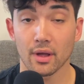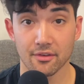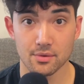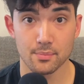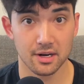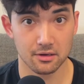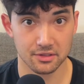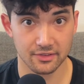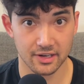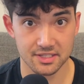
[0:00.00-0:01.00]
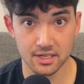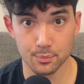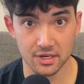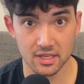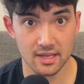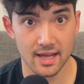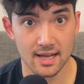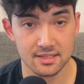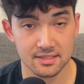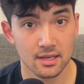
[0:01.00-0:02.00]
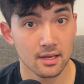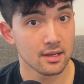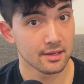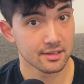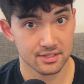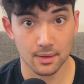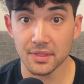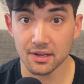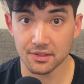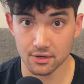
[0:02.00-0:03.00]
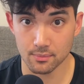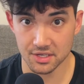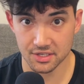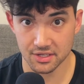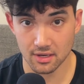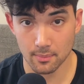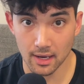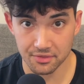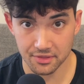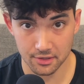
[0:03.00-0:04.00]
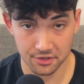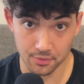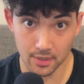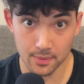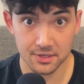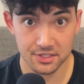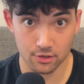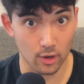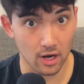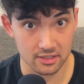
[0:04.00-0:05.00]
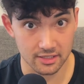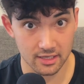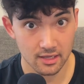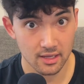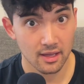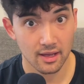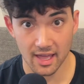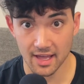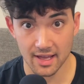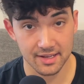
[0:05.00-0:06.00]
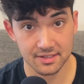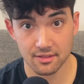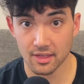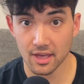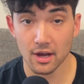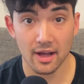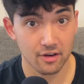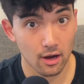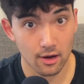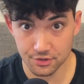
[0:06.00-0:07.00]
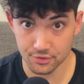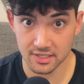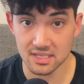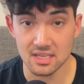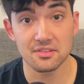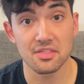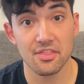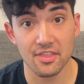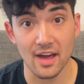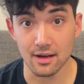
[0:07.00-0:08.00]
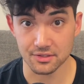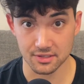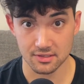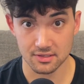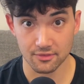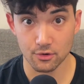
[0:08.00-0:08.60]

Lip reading: every medical device company has something in their mission about their commitment to quality And they have hundreds, even thousands of